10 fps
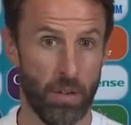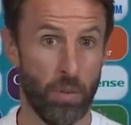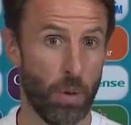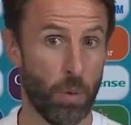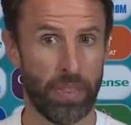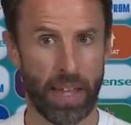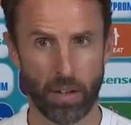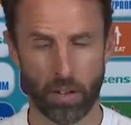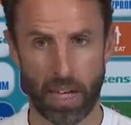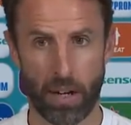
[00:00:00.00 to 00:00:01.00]
we won that
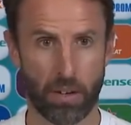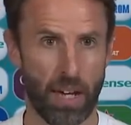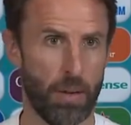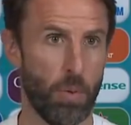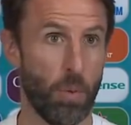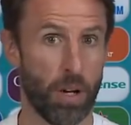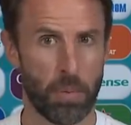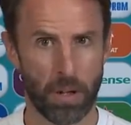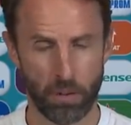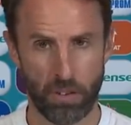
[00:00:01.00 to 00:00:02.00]
knockout game, we won a
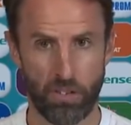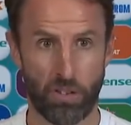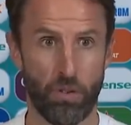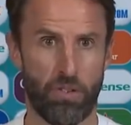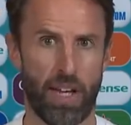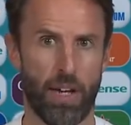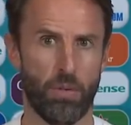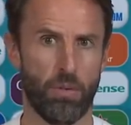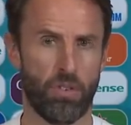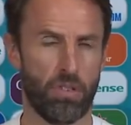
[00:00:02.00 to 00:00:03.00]
penalty shootout,
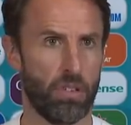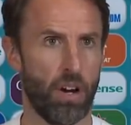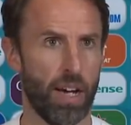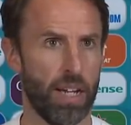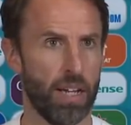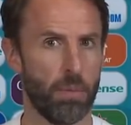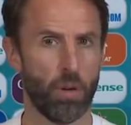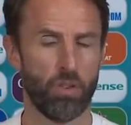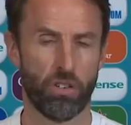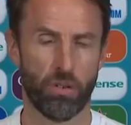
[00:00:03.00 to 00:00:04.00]
was highly
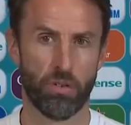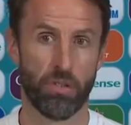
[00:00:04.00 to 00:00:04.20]
emotional.